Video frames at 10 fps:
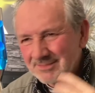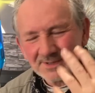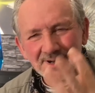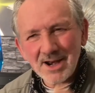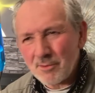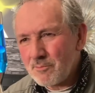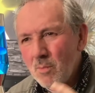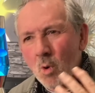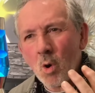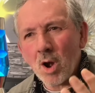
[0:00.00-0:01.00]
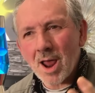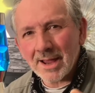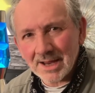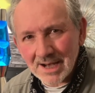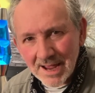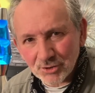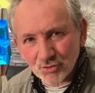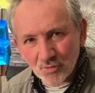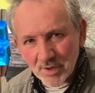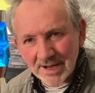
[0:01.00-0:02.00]
you know, more like
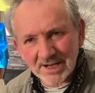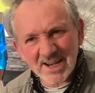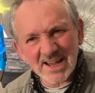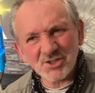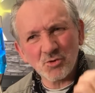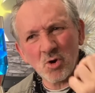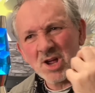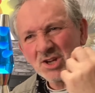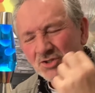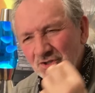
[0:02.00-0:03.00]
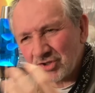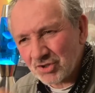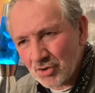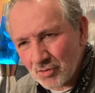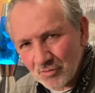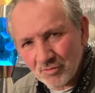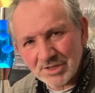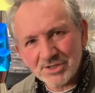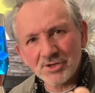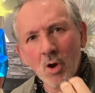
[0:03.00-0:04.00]
electronicness, or just couldn't
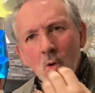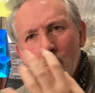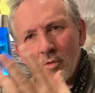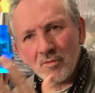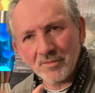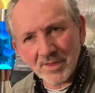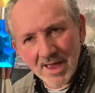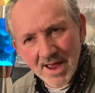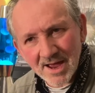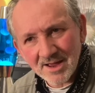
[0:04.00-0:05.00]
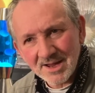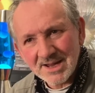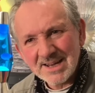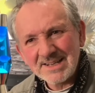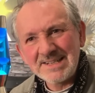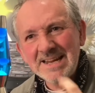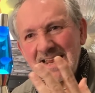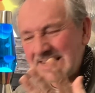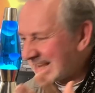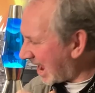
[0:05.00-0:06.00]
resolve their
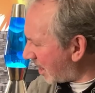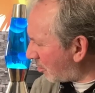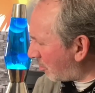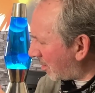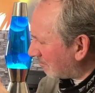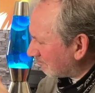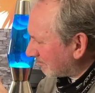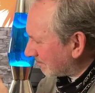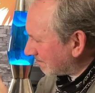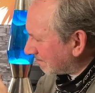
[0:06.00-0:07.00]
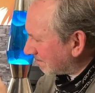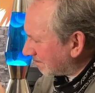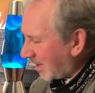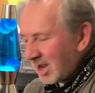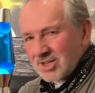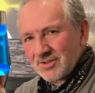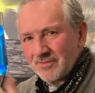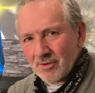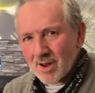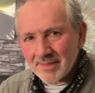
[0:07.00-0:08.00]
detail. I just
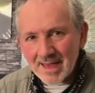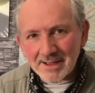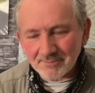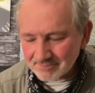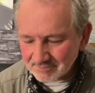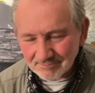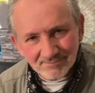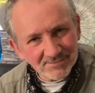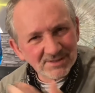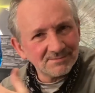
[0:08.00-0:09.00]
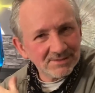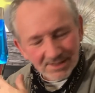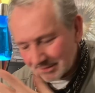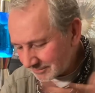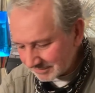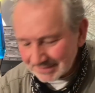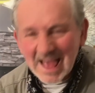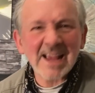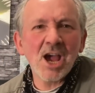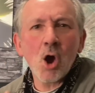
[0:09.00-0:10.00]
feel like that, you know,
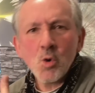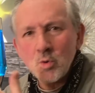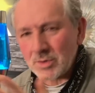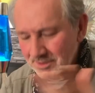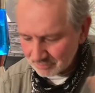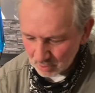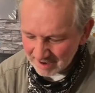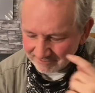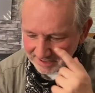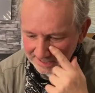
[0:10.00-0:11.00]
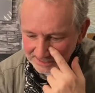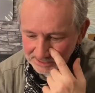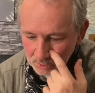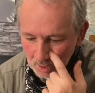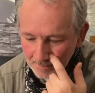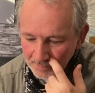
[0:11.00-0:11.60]
that cone, whatever it is, or